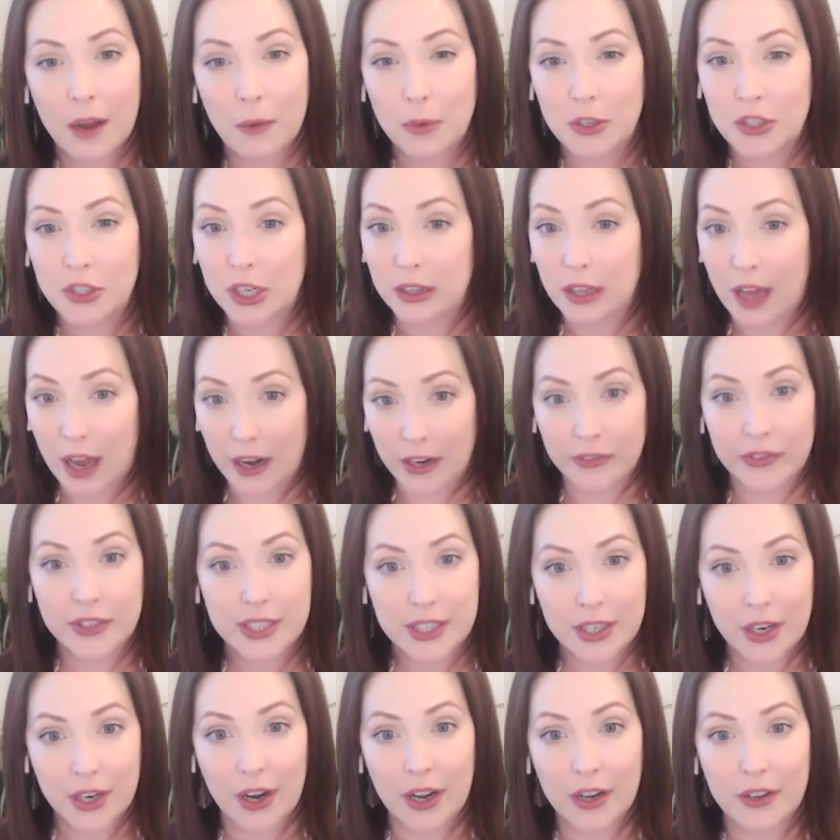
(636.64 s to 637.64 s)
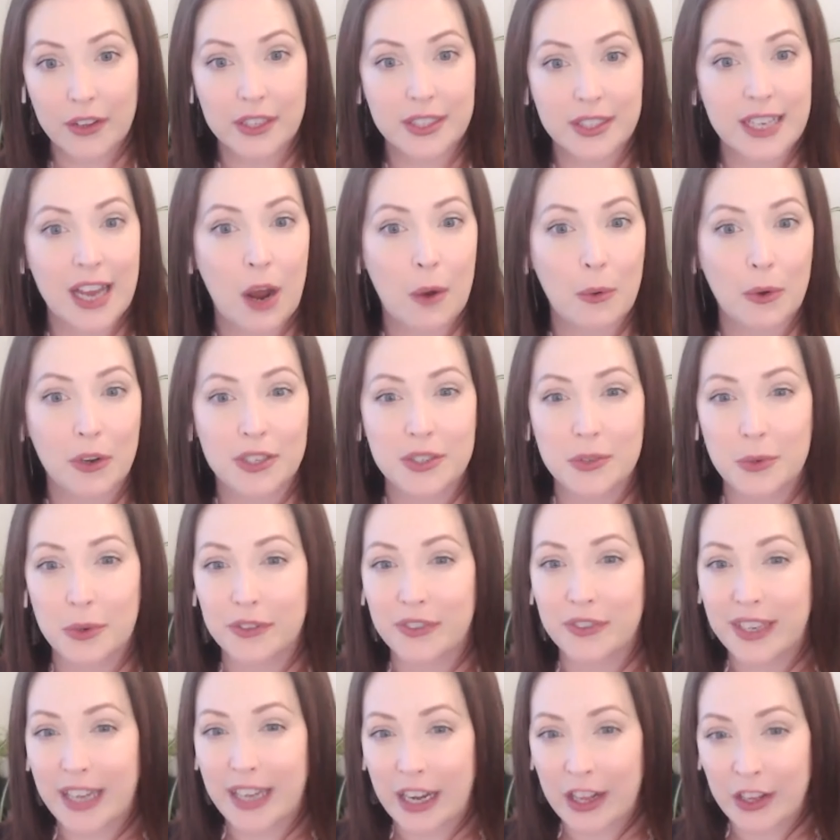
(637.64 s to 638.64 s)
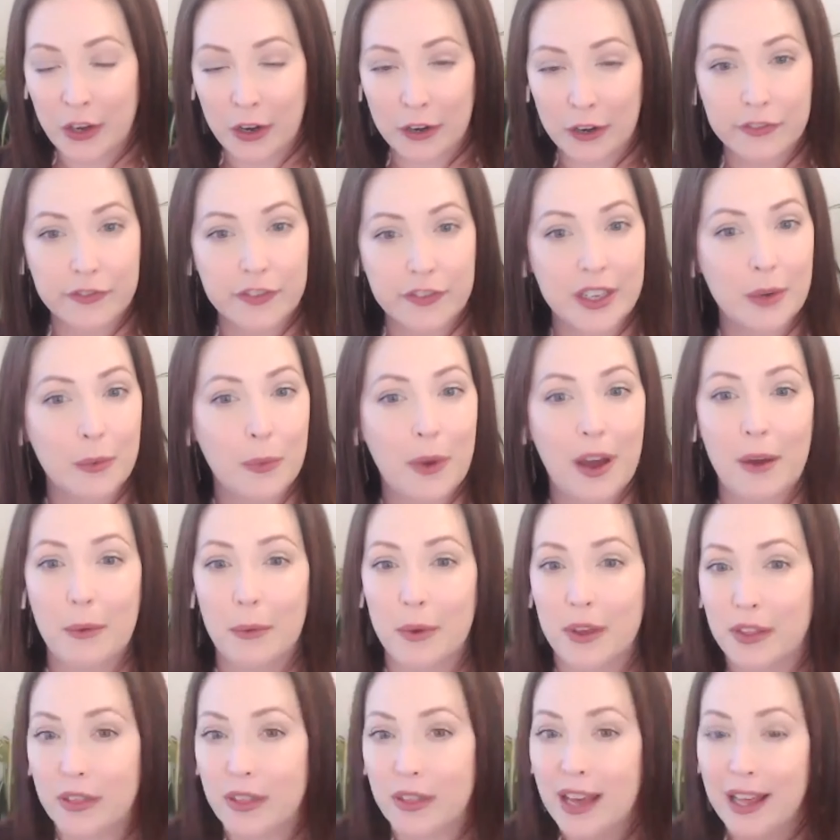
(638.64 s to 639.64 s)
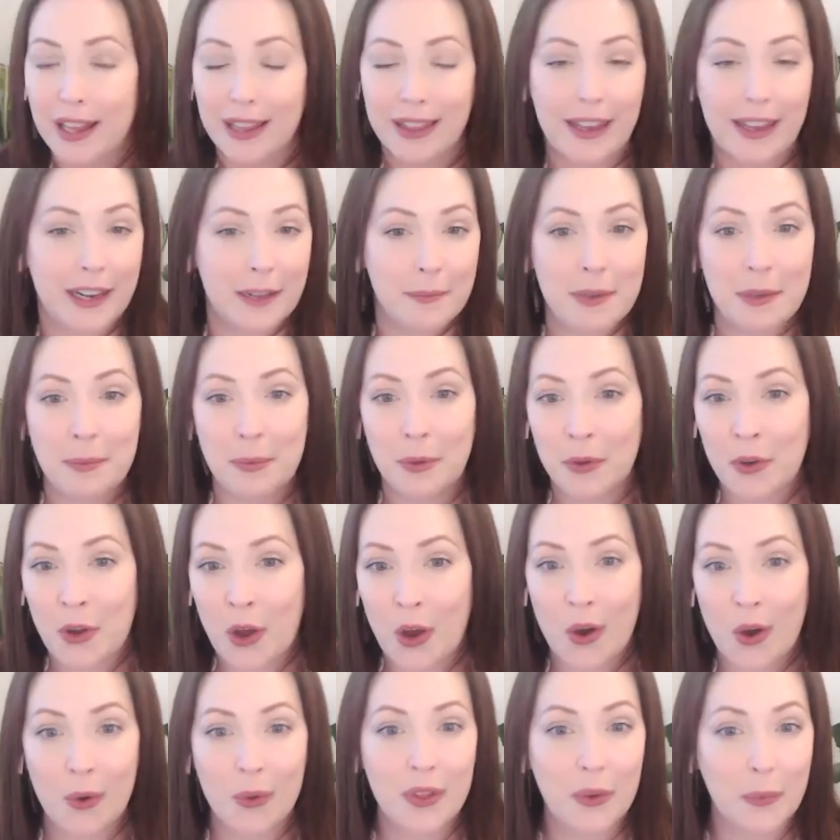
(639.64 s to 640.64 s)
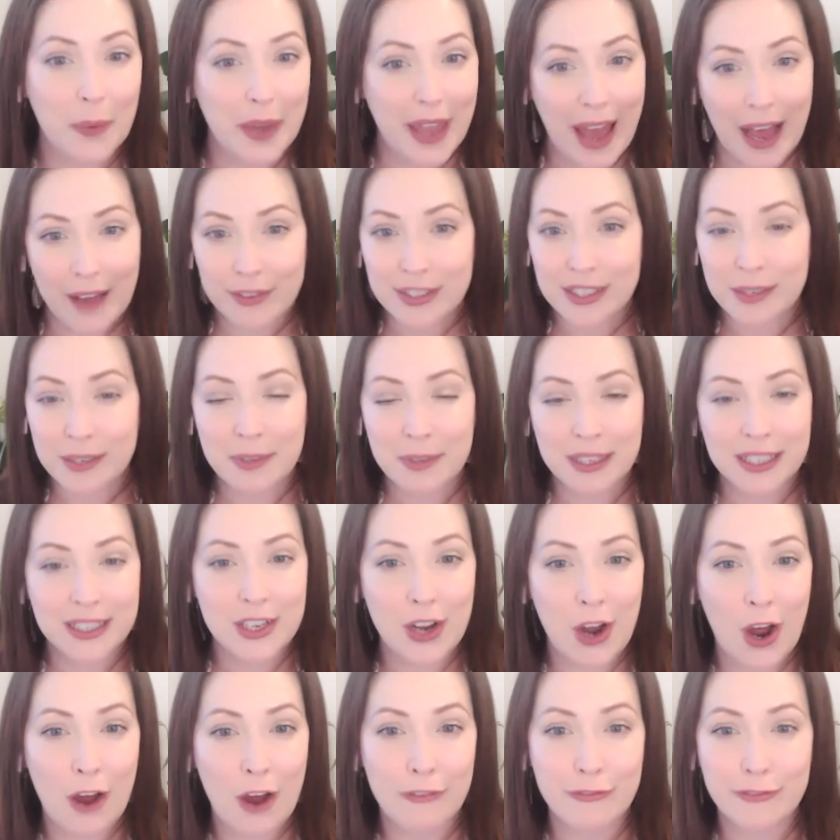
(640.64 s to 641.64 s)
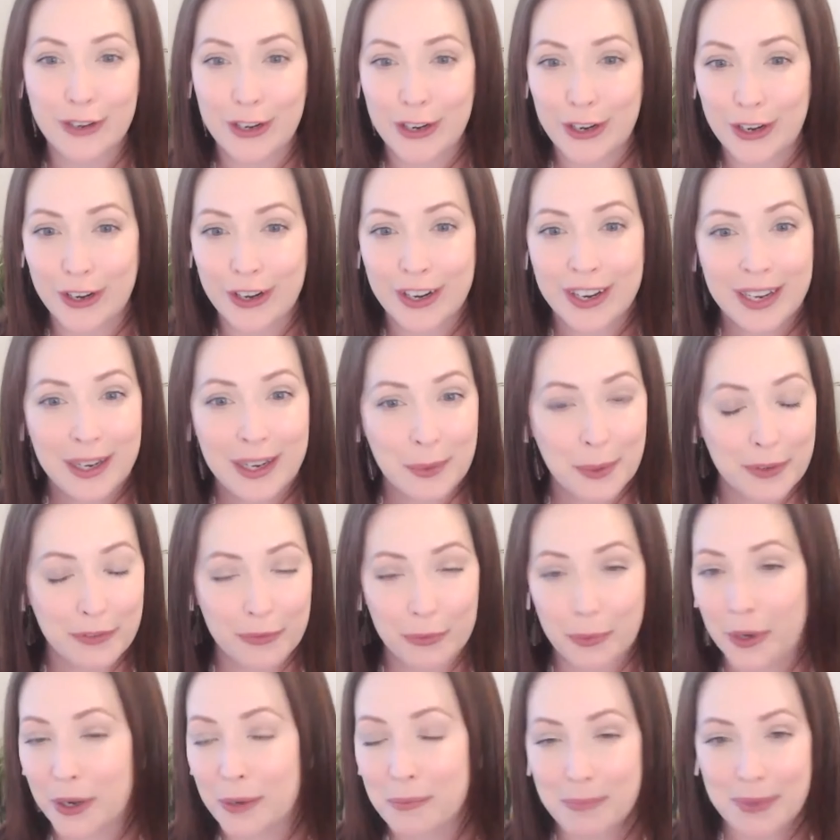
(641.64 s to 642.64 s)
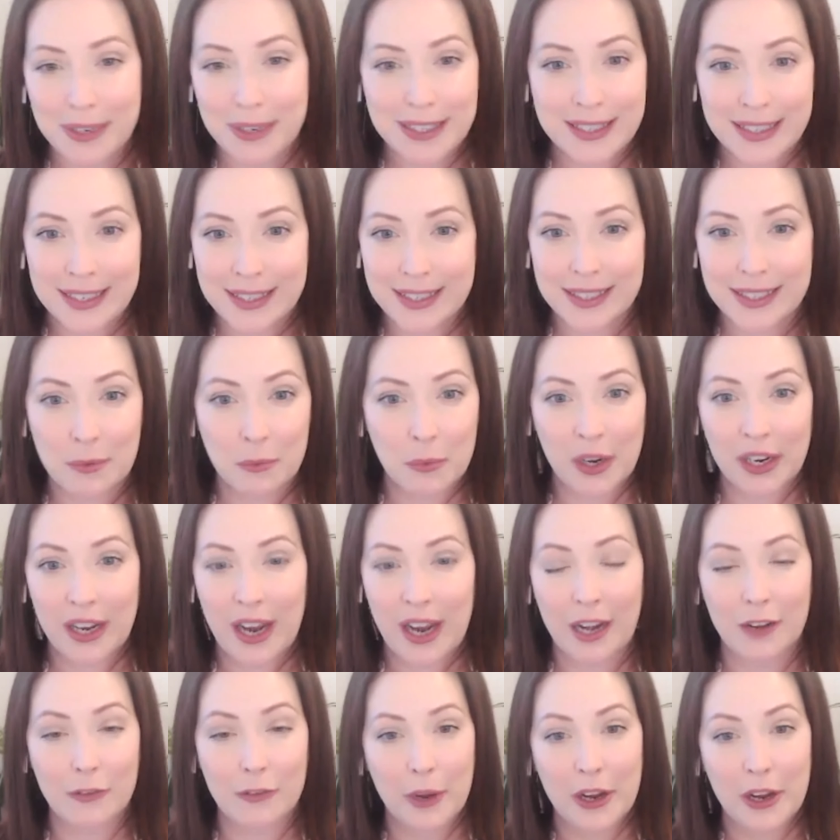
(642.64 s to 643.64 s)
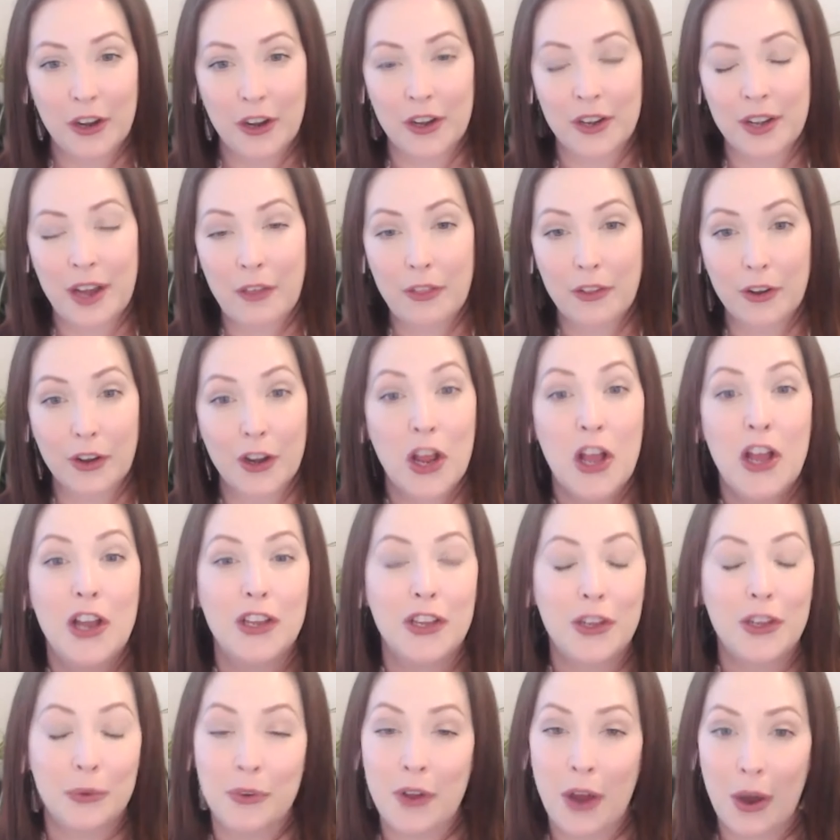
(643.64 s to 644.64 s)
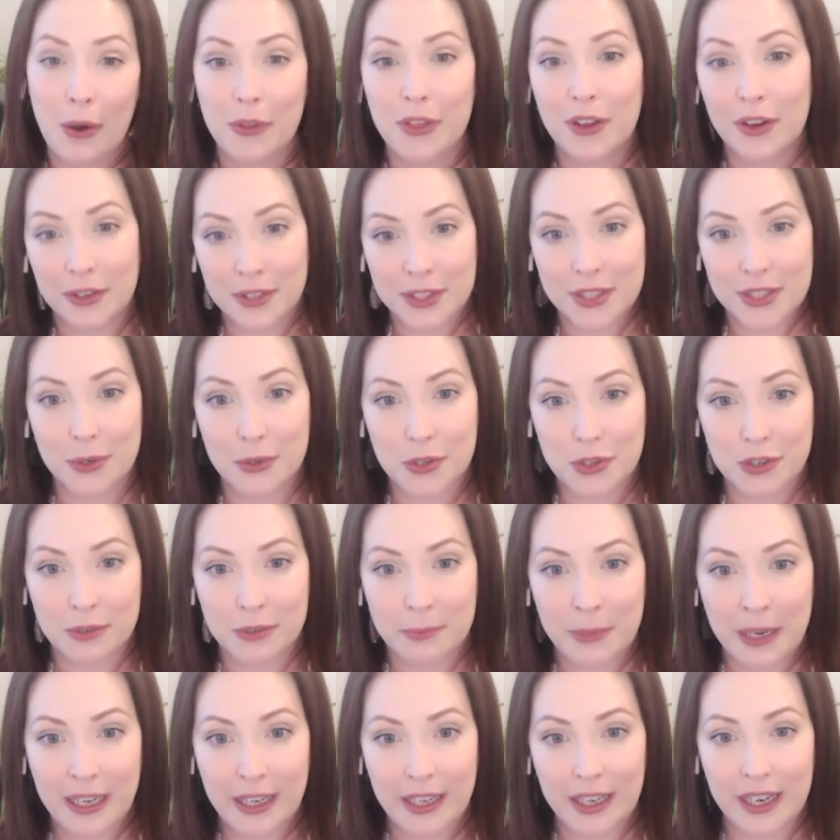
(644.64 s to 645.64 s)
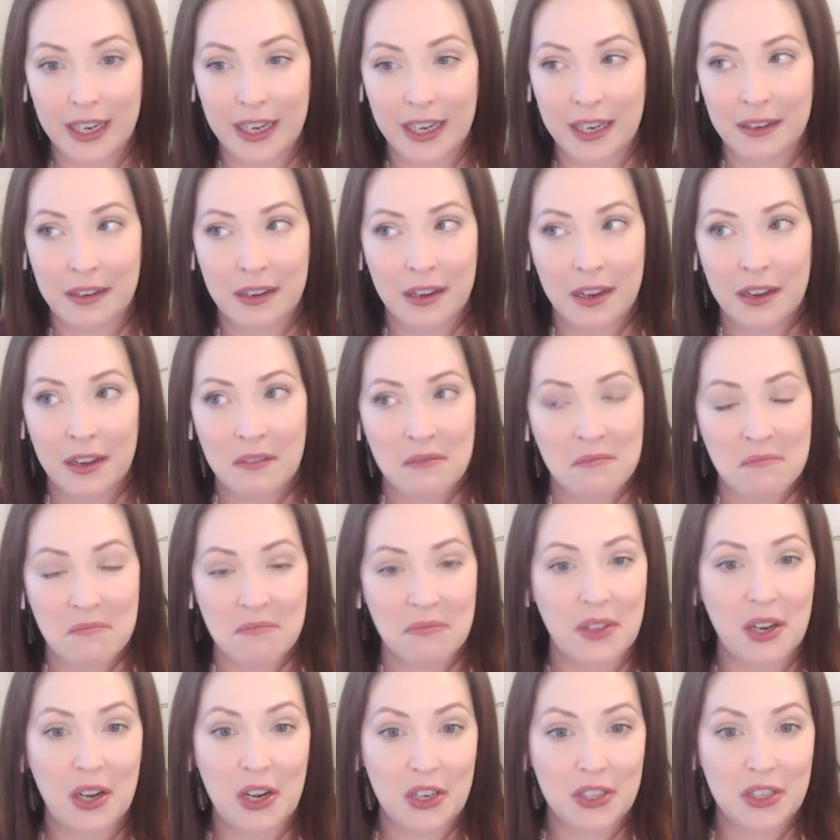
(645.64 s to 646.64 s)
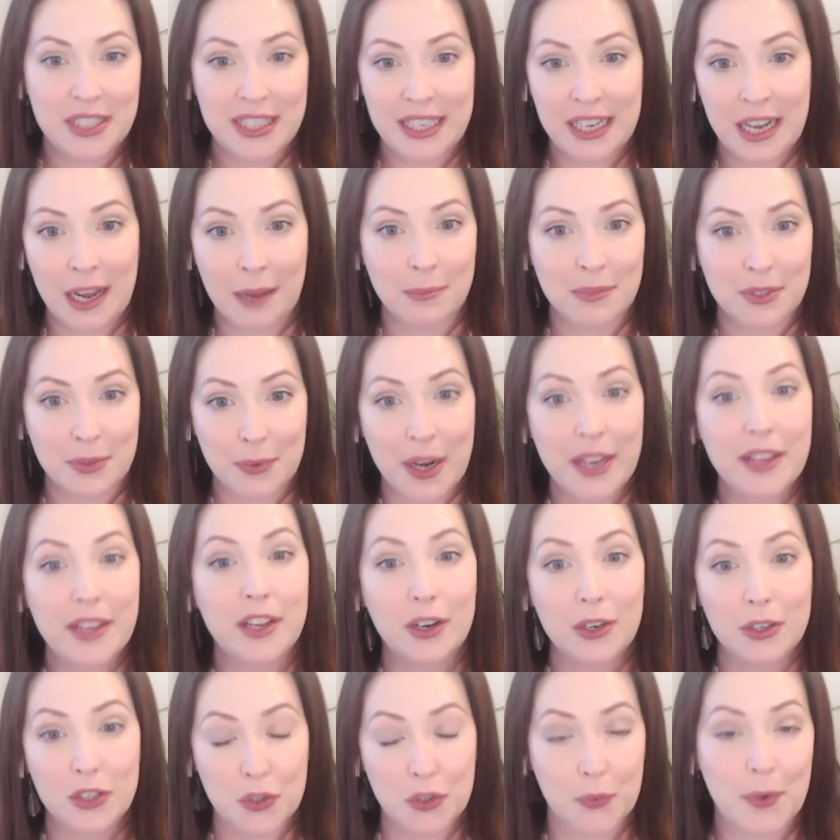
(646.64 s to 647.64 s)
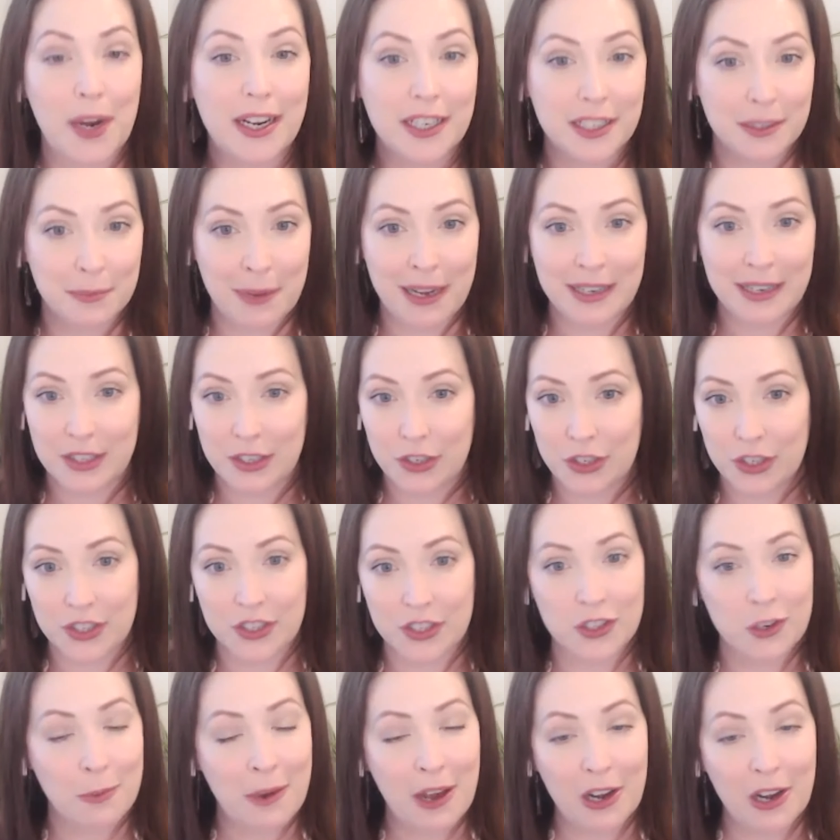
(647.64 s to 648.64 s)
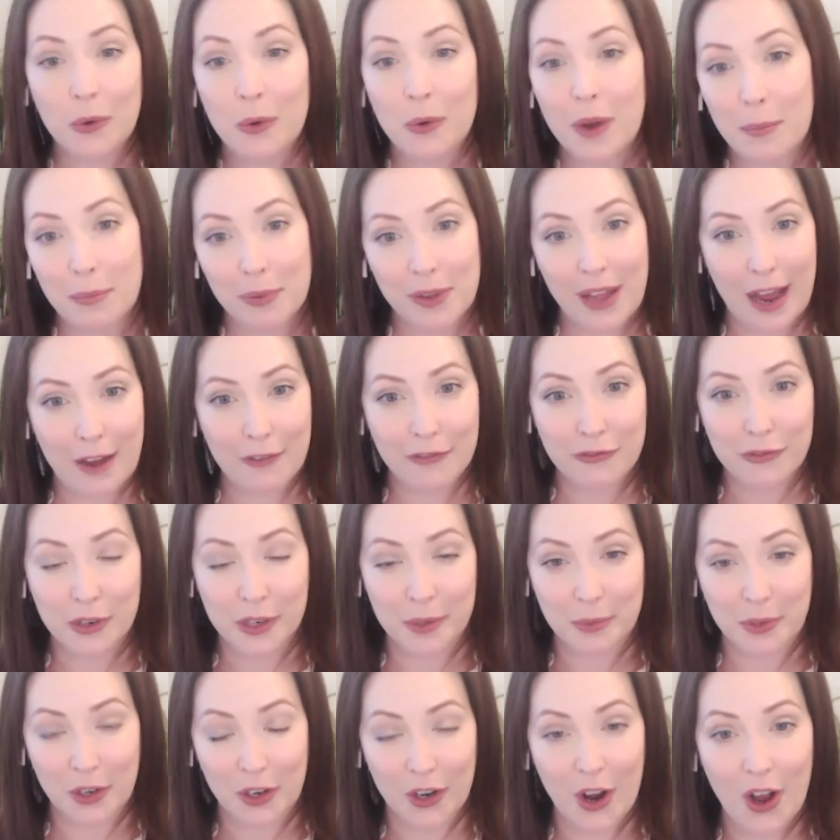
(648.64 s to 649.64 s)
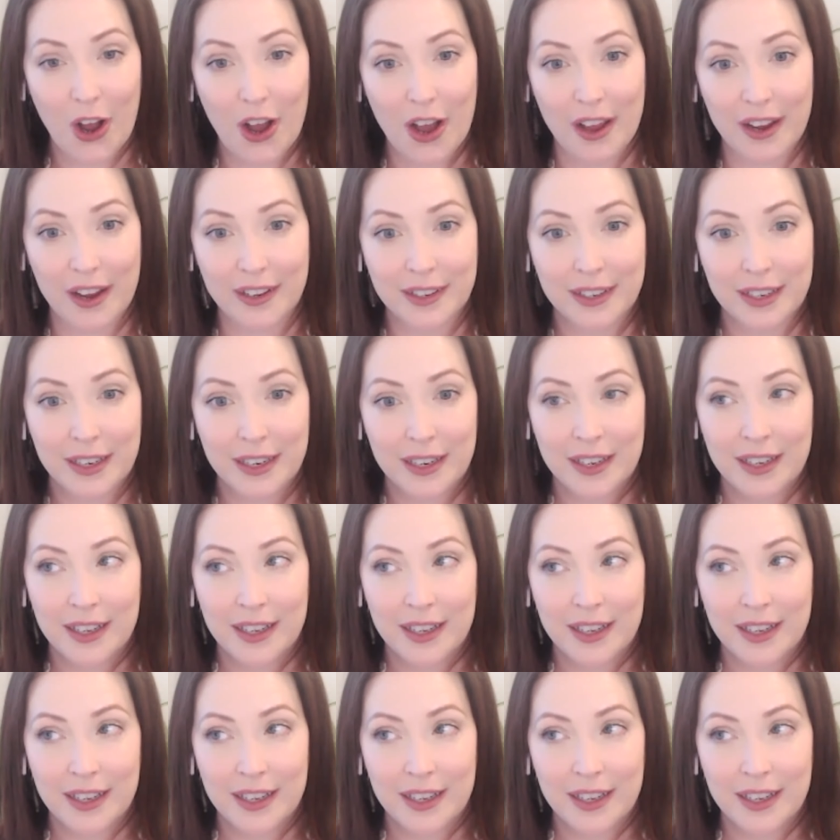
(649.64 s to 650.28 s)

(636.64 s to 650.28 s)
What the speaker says: which a lot of us are, that's how we're sort of getting our feet wet with letting people know that we have something to offer, we're in business in one kind of way or another. You know that on social media, there are DMs, right? There are direct messages, no matter what platform you're on.